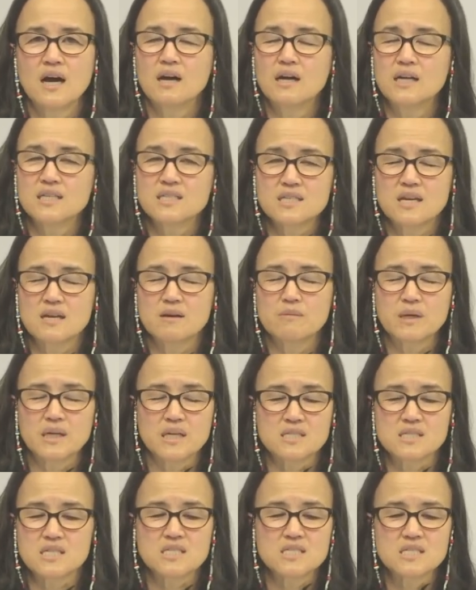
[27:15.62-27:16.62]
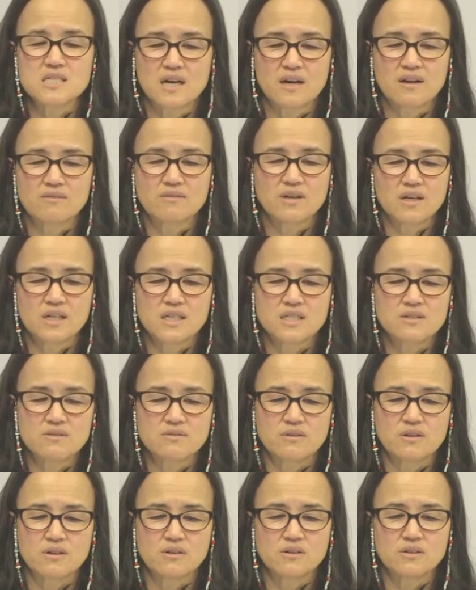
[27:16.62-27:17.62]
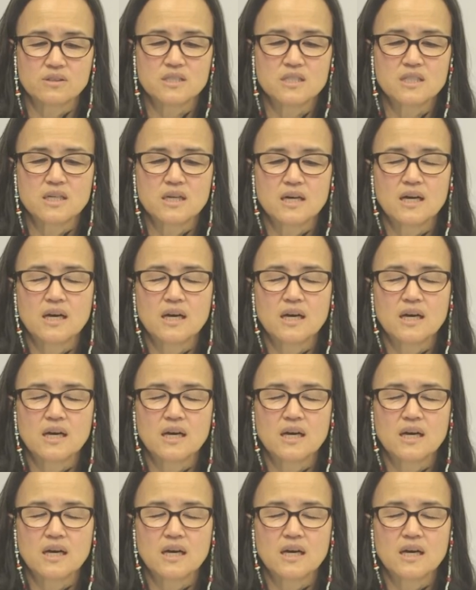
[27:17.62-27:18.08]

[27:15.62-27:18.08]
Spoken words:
It's because it's not very difficult.